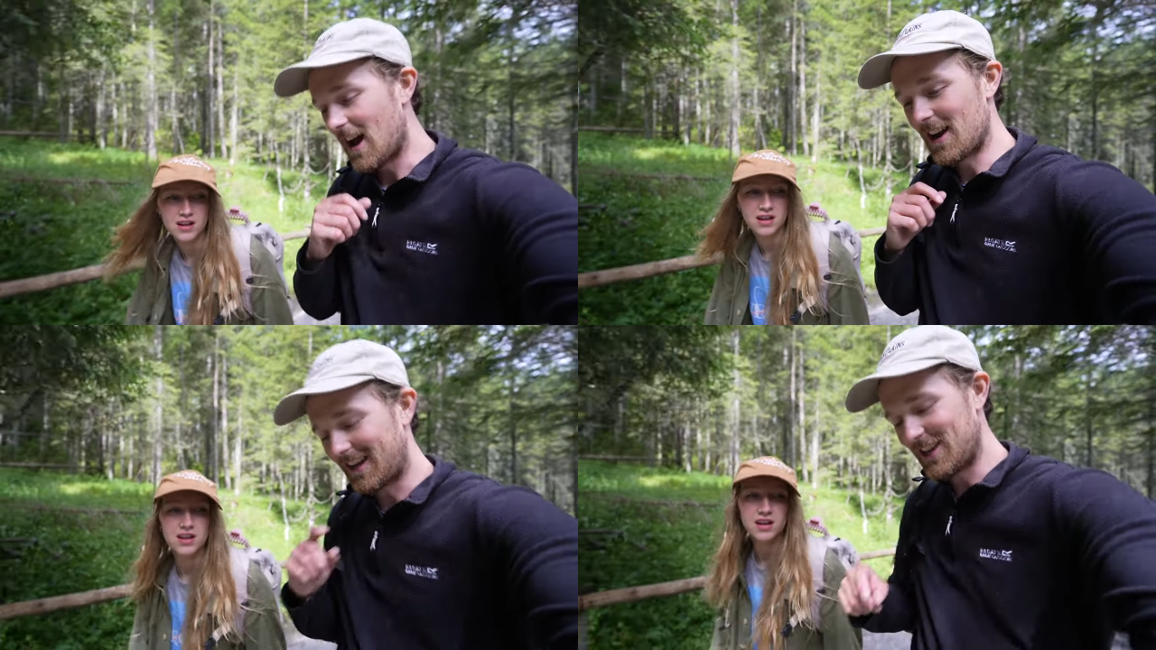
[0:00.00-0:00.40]

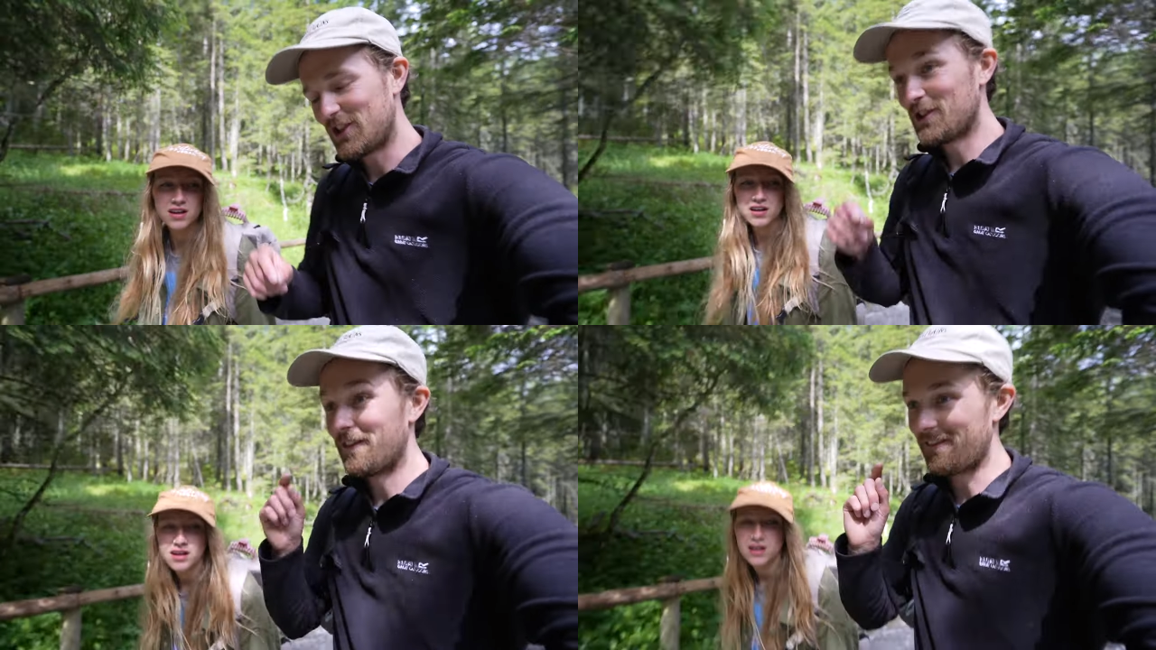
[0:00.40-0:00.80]
Speaker 1: uh,
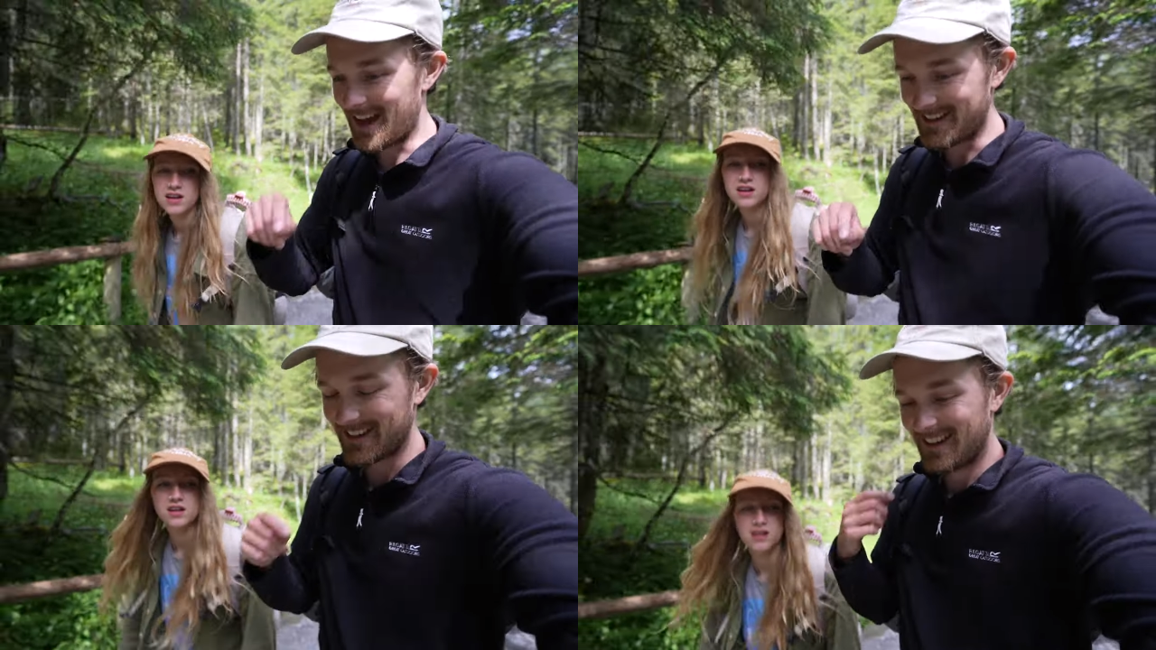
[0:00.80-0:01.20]
glacial
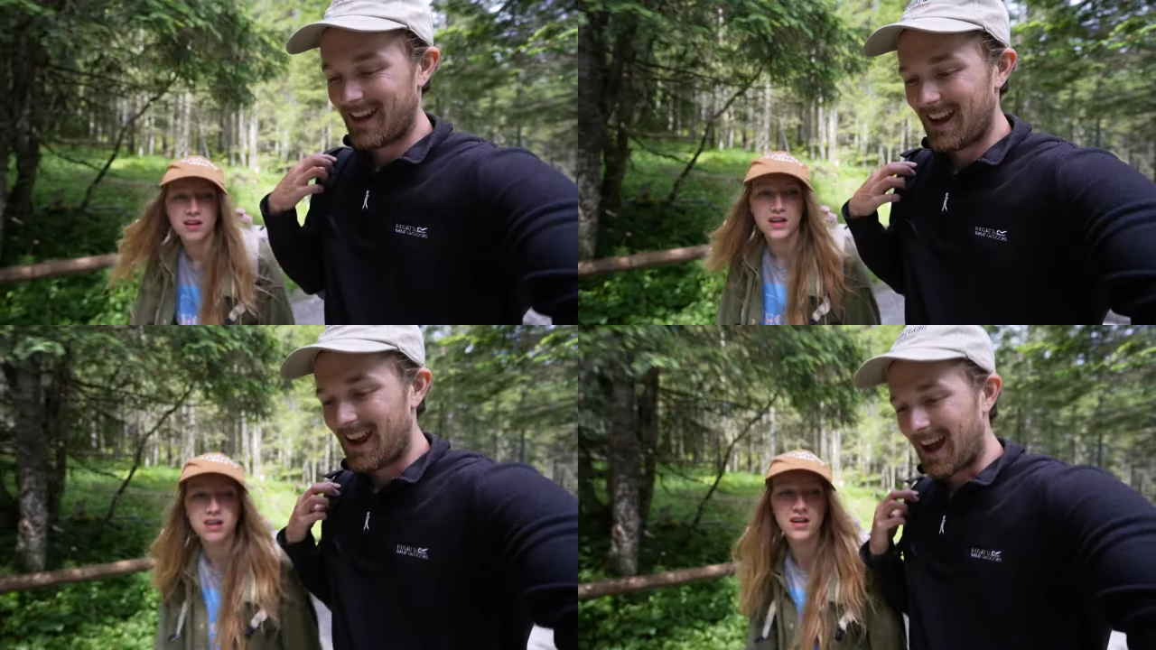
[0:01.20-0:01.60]
fed,
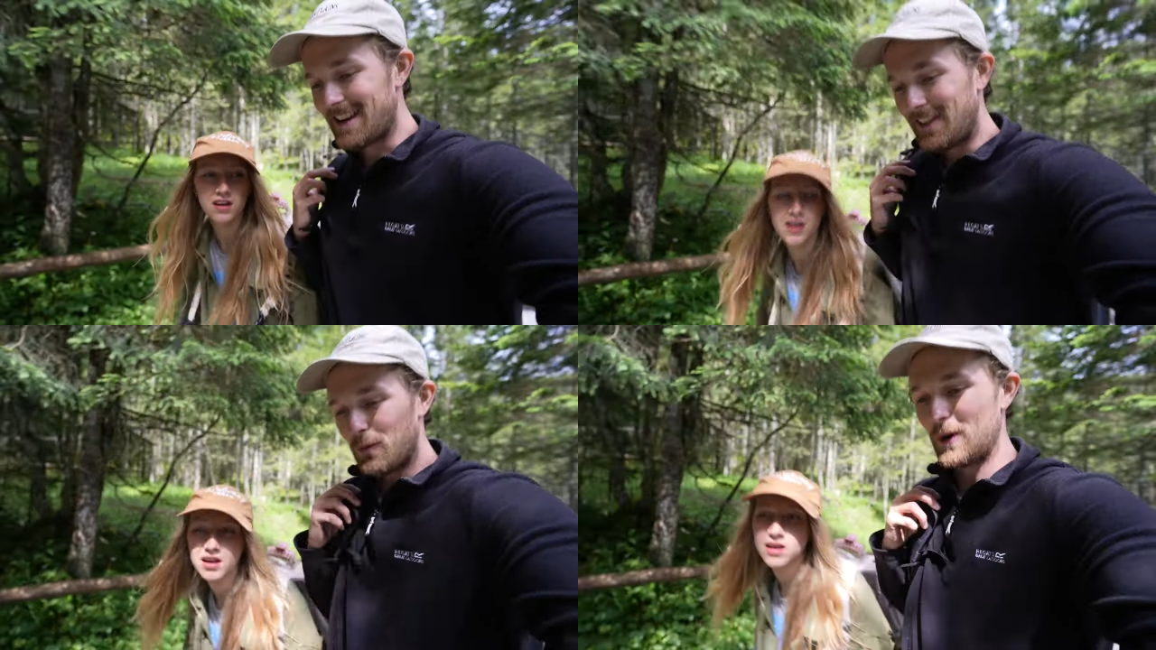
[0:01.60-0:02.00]

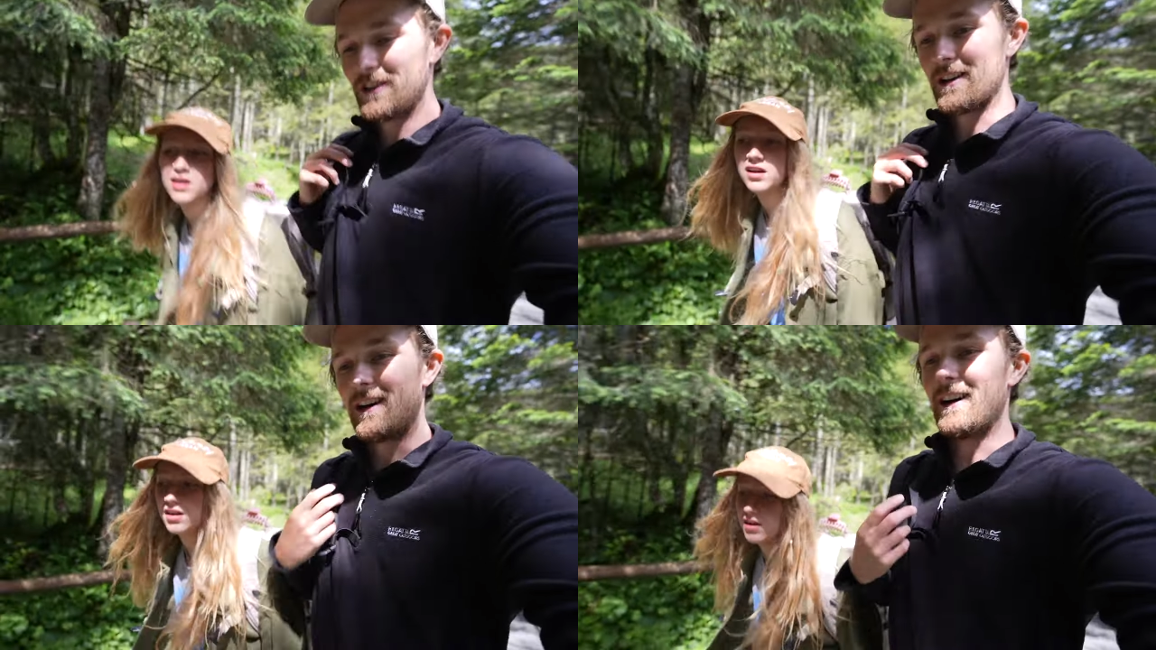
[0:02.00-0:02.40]
and in the
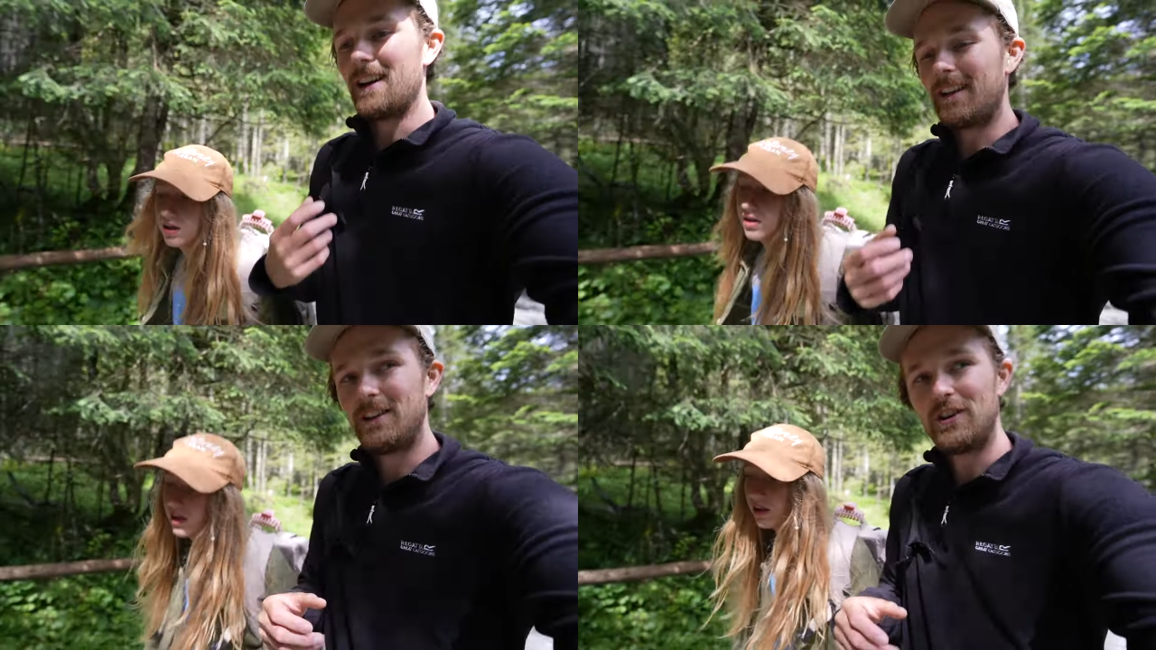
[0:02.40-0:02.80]
winter
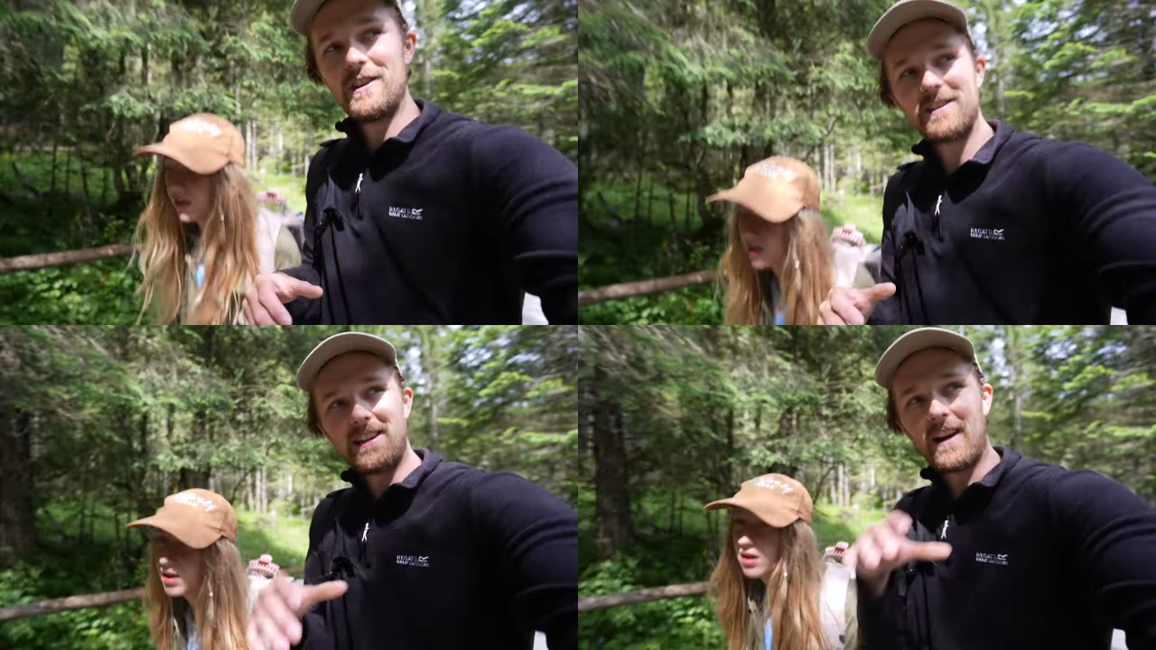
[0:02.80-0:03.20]
you
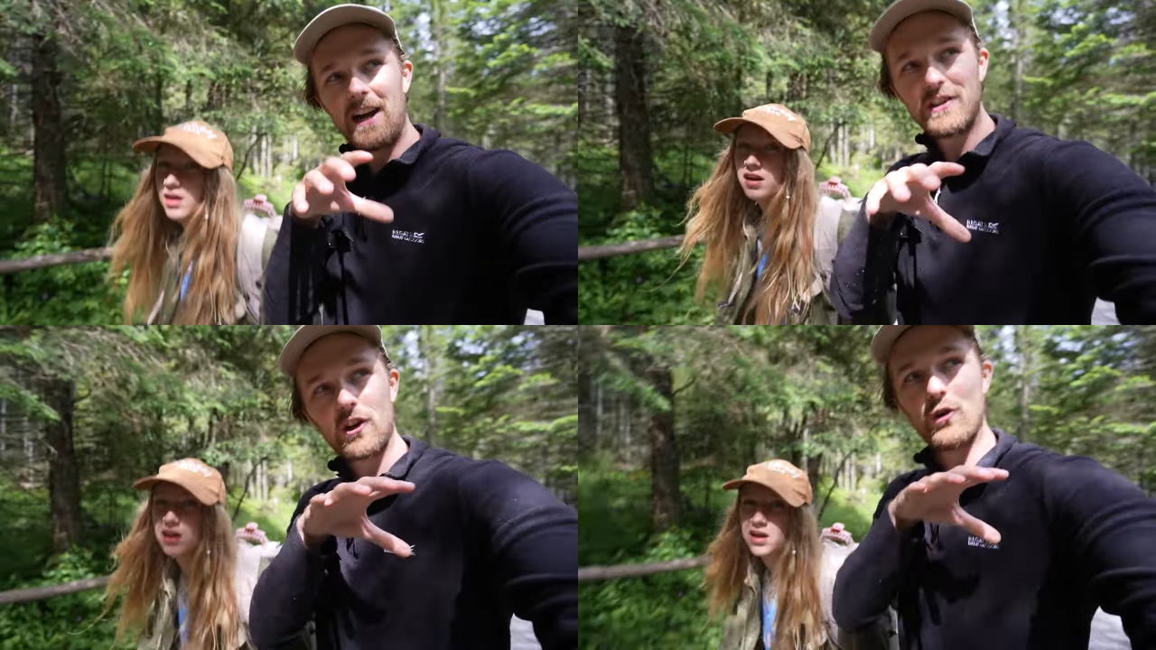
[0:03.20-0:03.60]
can see
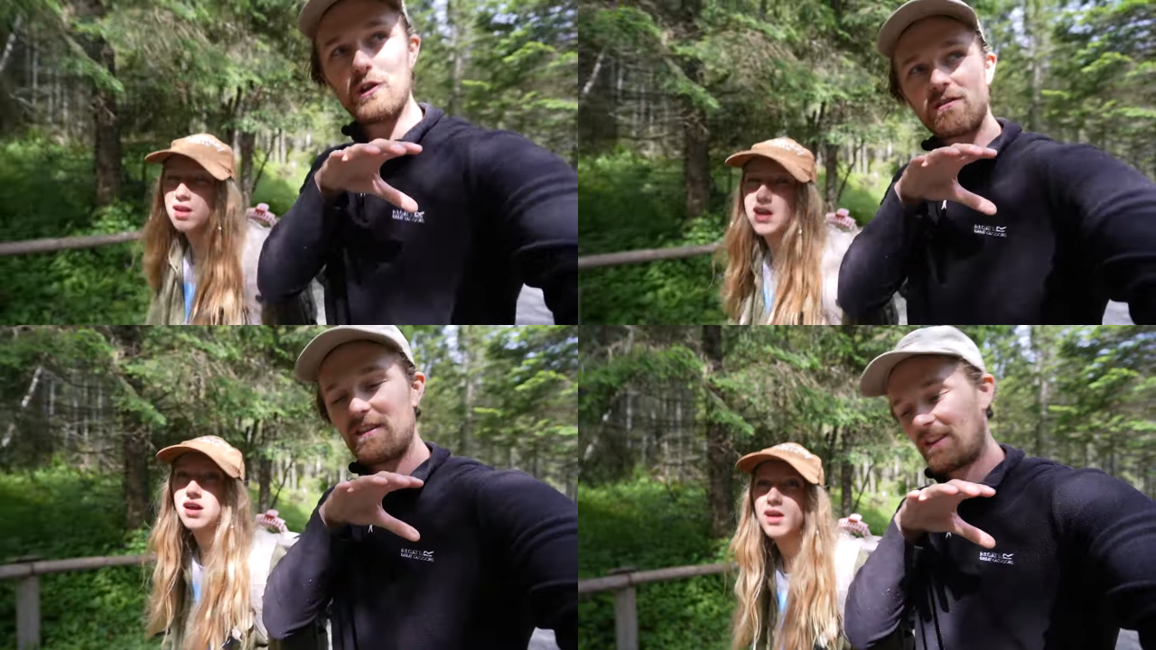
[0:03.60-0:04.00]

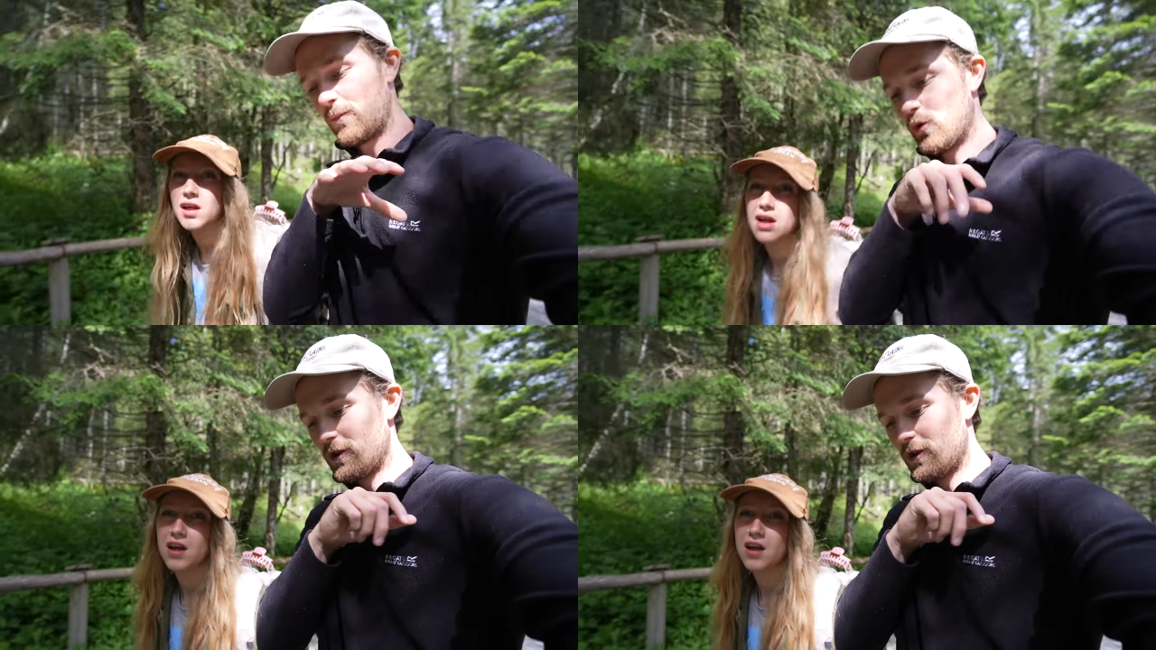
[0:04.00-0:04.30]
icicles rather than